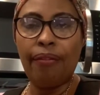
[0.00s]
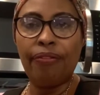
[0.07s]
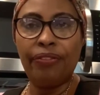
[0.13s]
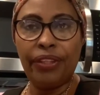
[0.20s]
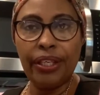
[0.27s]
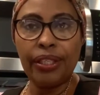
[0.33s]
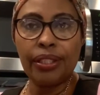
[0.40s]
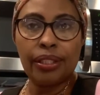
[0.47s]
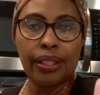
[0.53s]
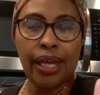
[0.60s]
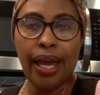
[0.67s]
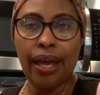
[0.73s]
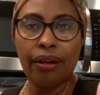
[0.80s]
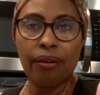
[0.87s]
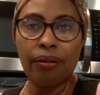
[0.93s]
this
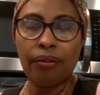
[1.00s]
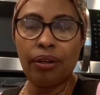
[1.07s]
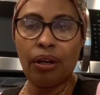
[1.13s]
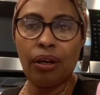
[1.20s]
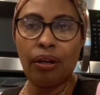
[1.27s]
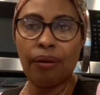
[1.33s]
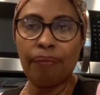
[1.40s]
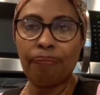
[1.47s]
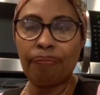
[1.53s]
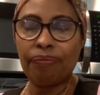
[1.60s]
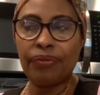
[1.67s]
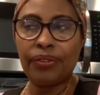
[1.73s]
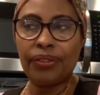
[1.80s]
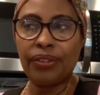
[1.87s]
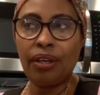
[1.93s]
kind of um,
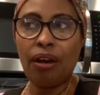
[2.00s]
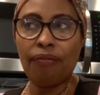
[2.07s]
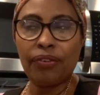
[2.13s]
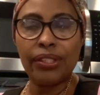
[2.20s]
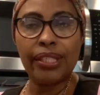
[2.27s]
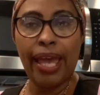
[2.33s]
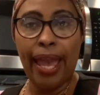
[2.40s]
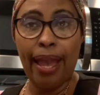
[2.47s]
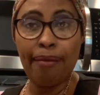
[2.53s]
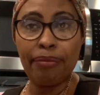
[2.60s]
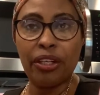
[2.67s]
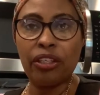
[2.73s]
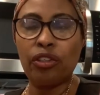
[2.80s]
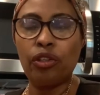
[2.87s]
stuff is happening.